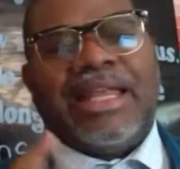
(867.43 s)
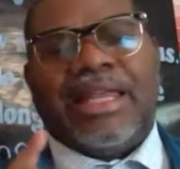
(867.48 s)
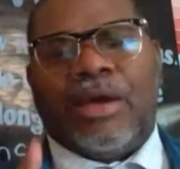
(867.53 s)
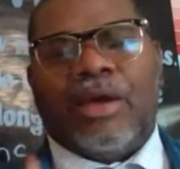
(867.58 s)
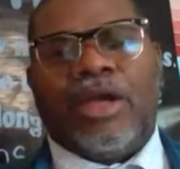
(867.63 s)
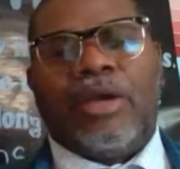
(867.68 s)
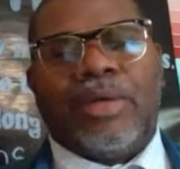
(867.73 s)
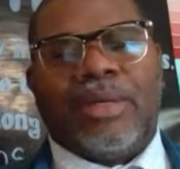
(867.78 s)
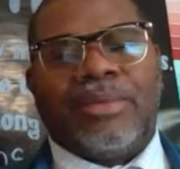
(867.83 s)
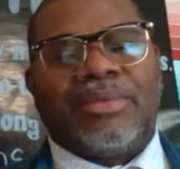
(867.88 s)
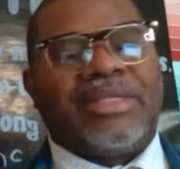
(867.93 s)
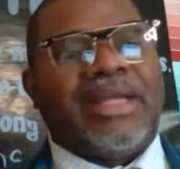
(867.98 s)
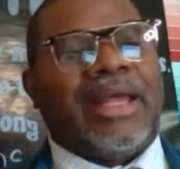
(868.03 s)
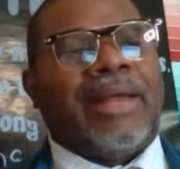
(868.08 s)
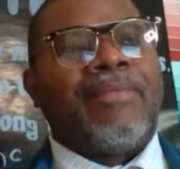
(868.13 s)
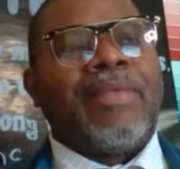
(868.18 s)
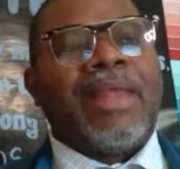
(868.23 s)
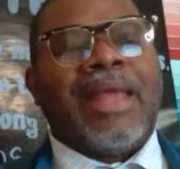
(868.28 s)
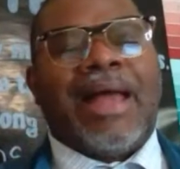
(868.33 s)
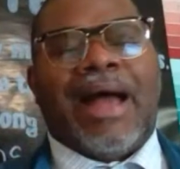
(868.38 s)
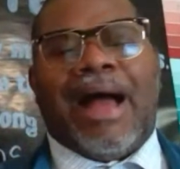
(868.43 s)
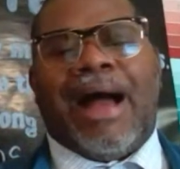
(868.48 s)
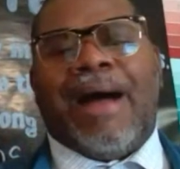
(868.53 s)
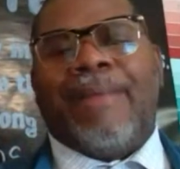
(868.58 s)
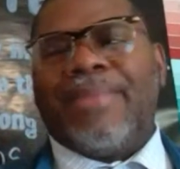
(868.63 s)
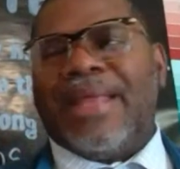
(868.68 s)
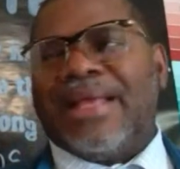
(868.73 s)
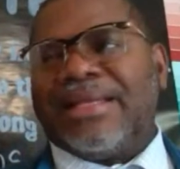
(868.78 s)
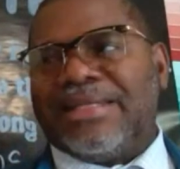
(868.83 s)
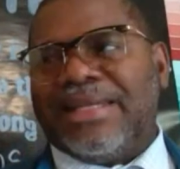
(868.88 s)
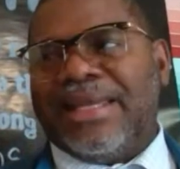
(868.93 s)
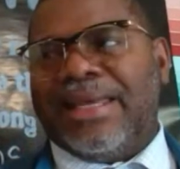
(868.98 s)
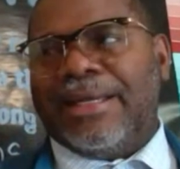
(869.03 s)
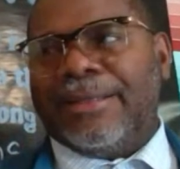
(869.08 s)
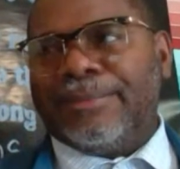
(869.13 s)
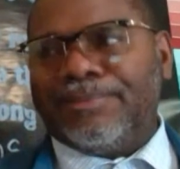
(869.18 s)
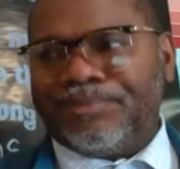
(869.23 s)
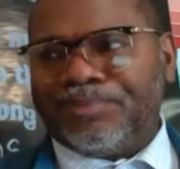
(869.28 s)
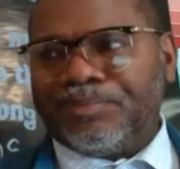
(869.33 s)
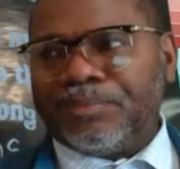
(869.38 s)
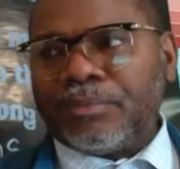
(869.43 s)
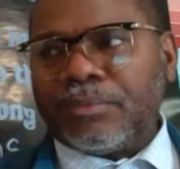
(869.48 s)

Now, hear what I'm saying. I'm not saying